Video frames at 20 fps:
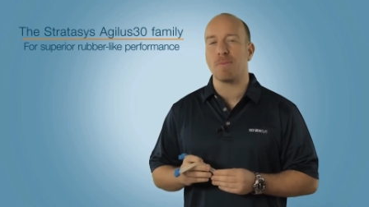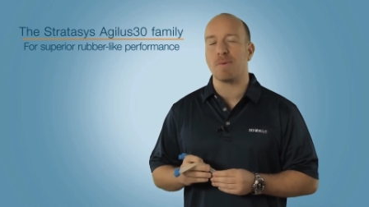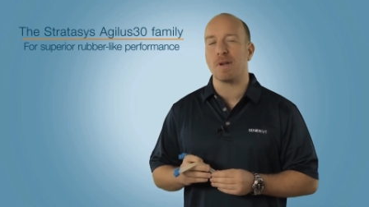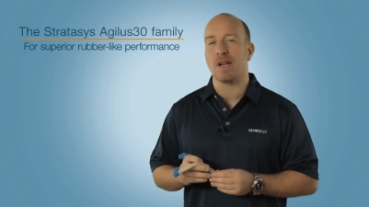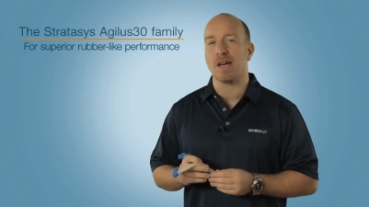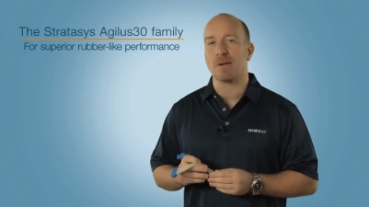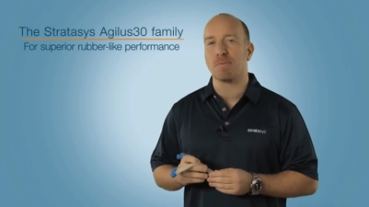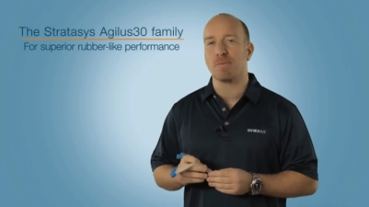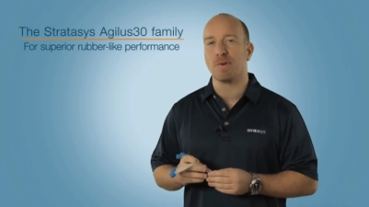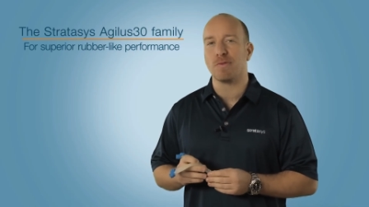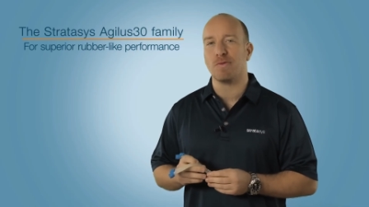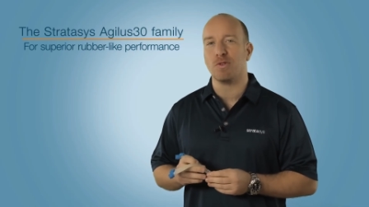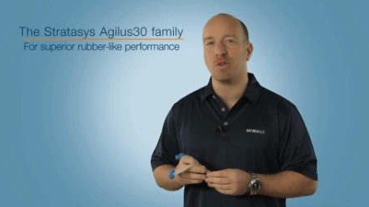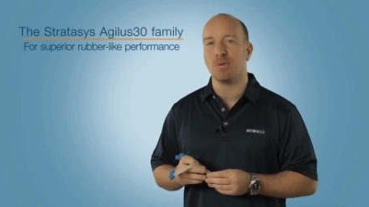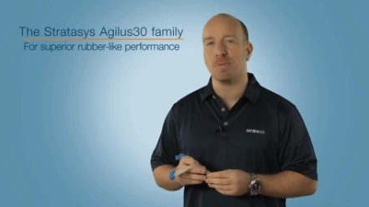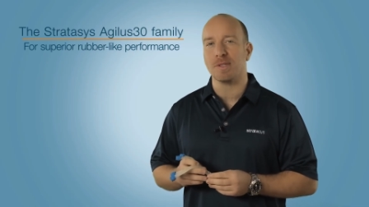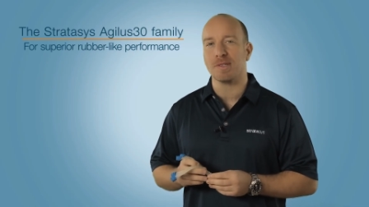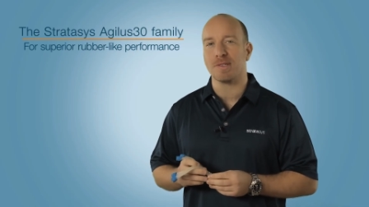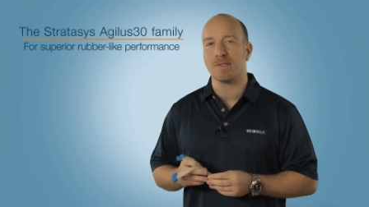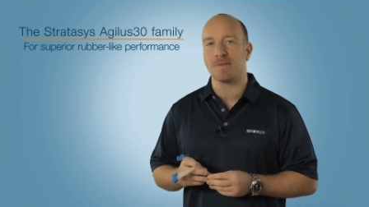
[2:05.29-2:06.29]
rubber-like
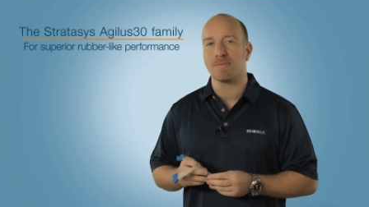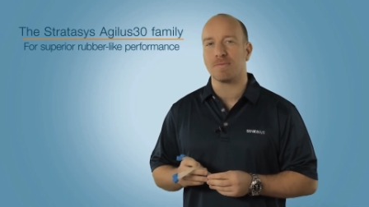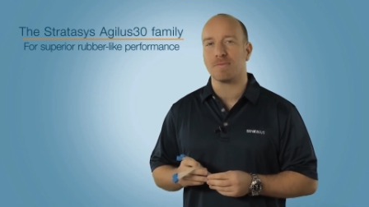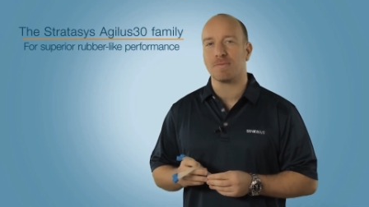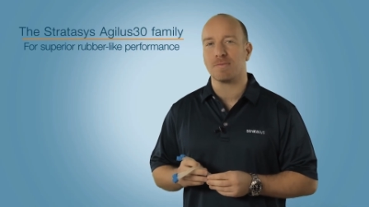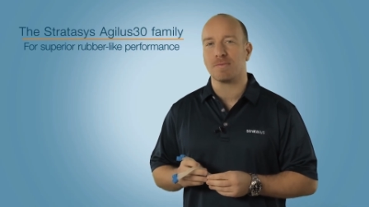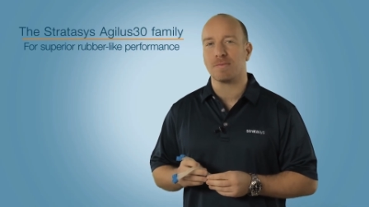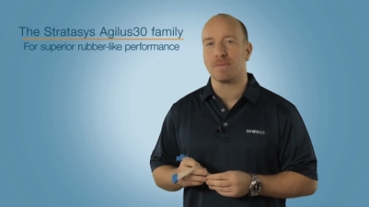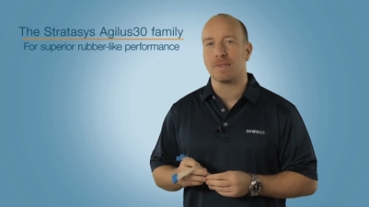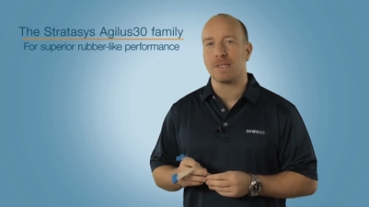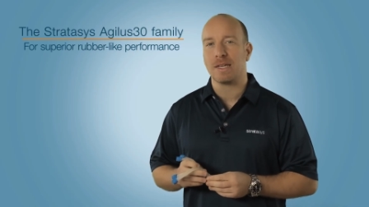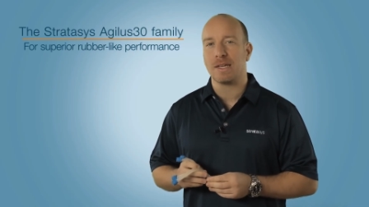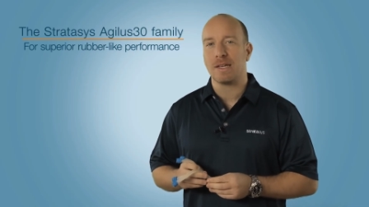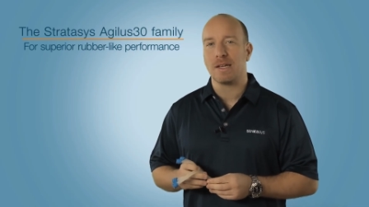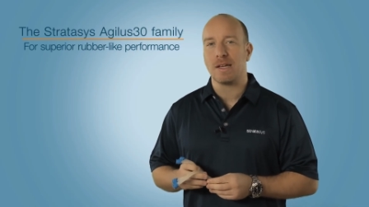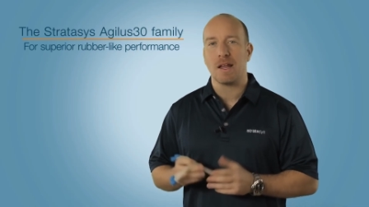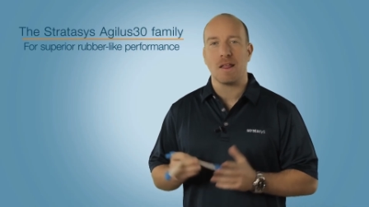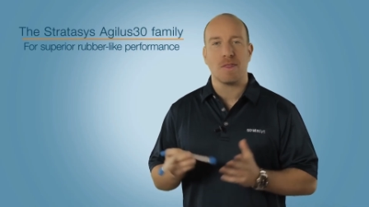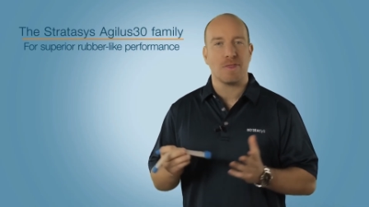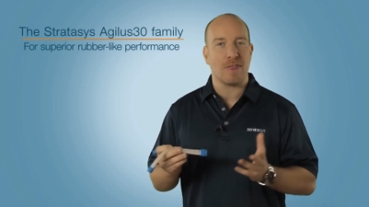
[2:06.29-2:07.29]
performance.
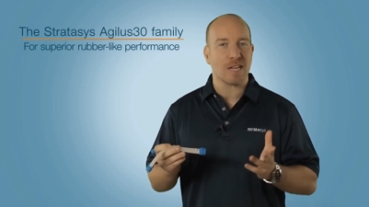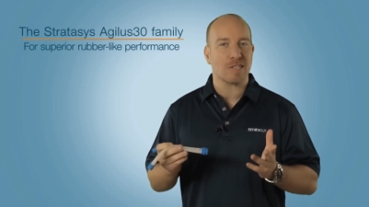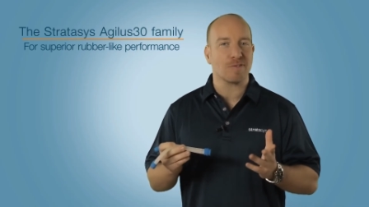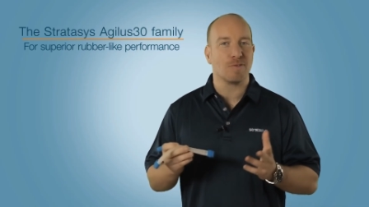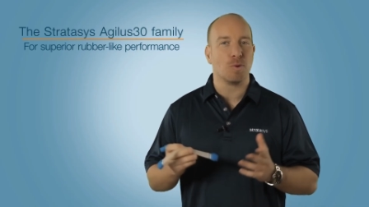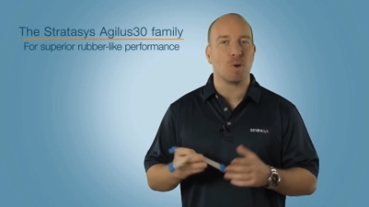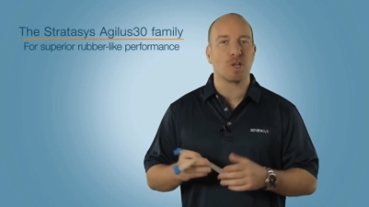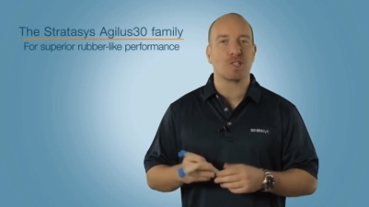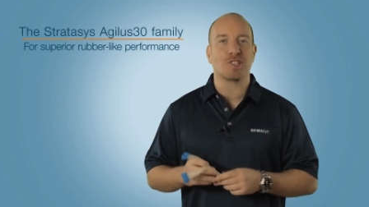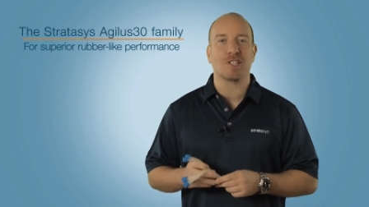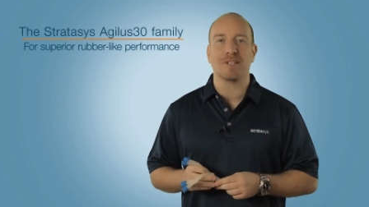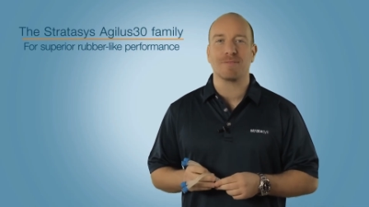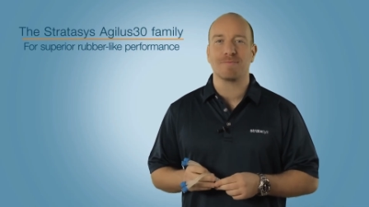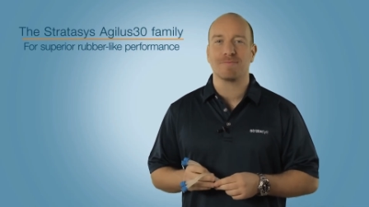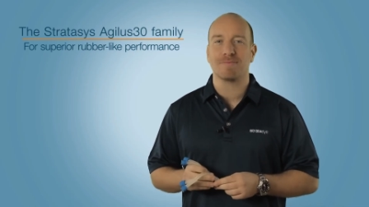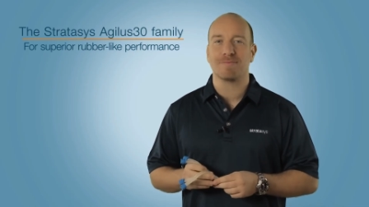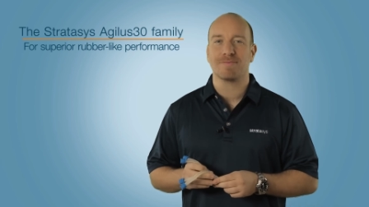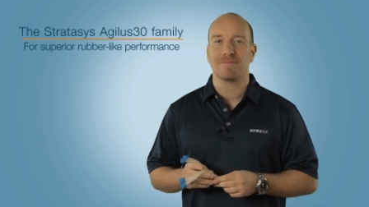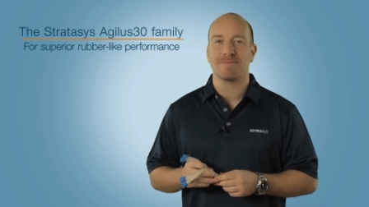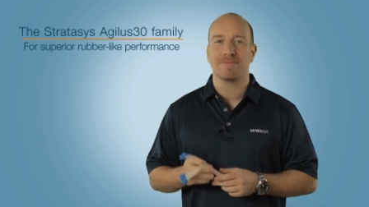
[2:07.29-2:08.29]
Thanks for watching.
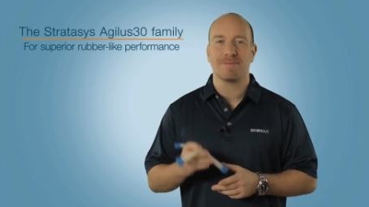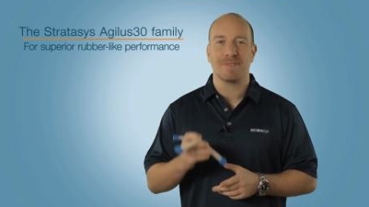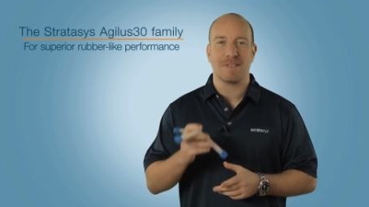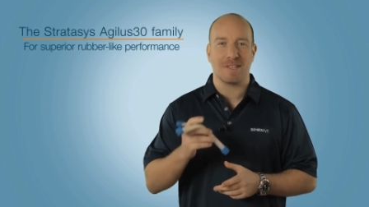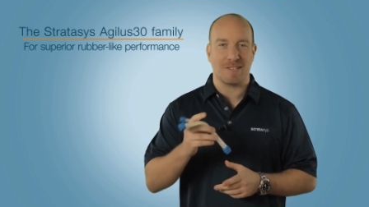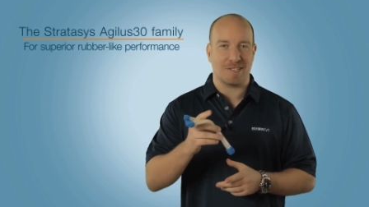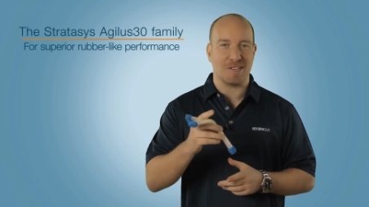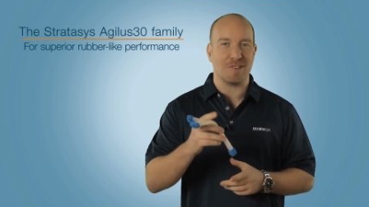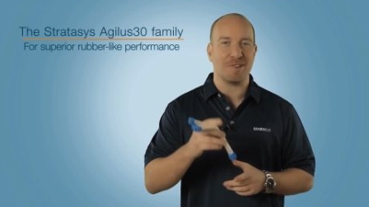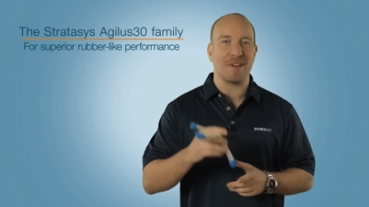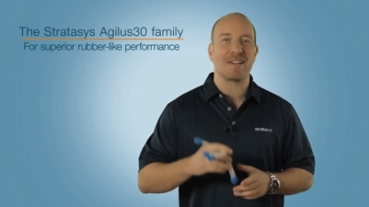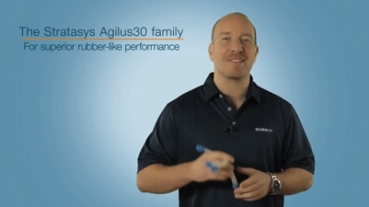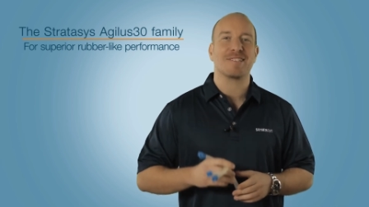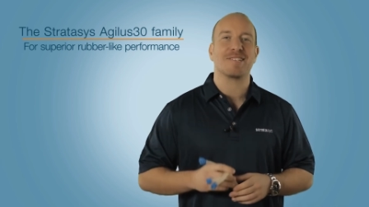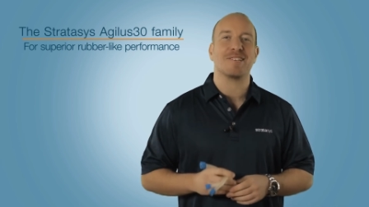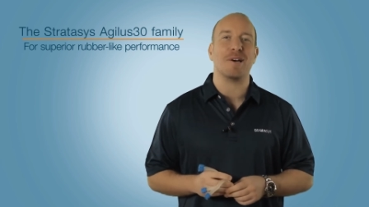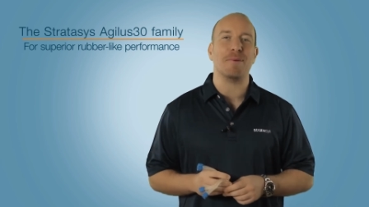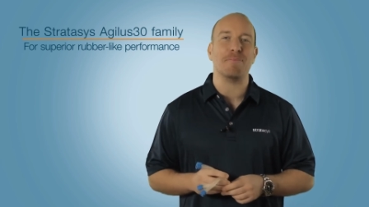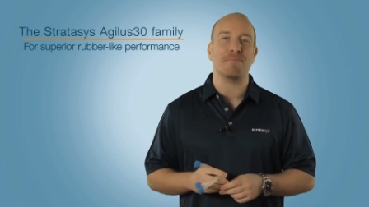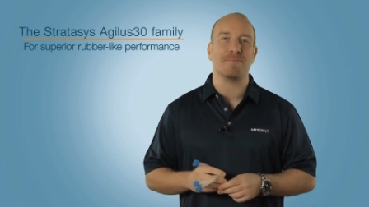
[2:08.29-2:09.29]
See you
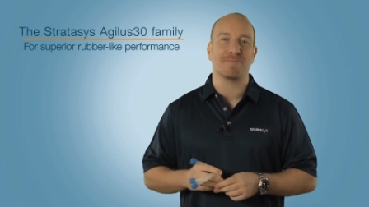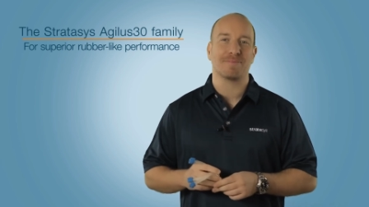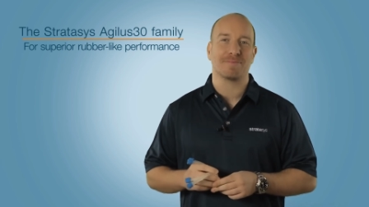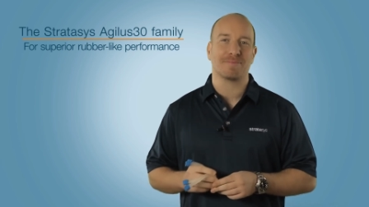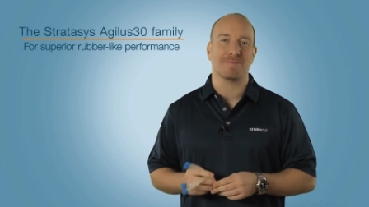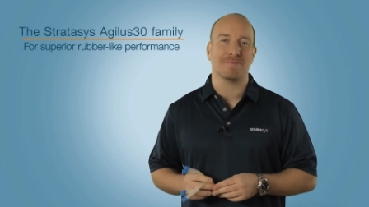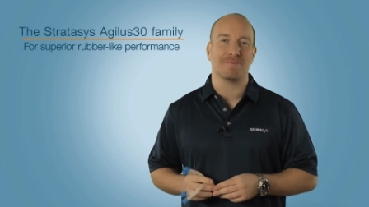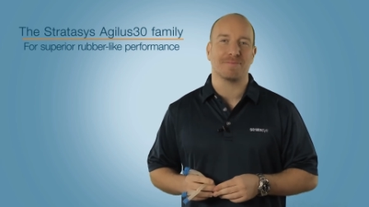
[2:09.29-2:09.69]
next time.